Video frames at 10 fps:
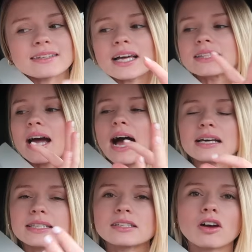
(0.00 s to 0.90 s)
Like the
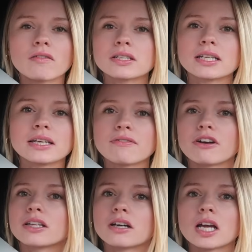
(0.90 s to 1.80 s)
icing's obviously
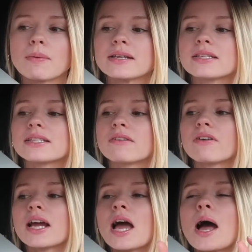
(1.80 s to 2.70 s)
different, the cookie base is
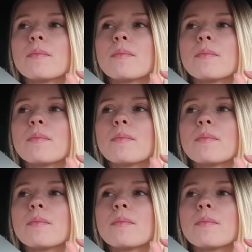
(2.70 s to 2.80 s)
different,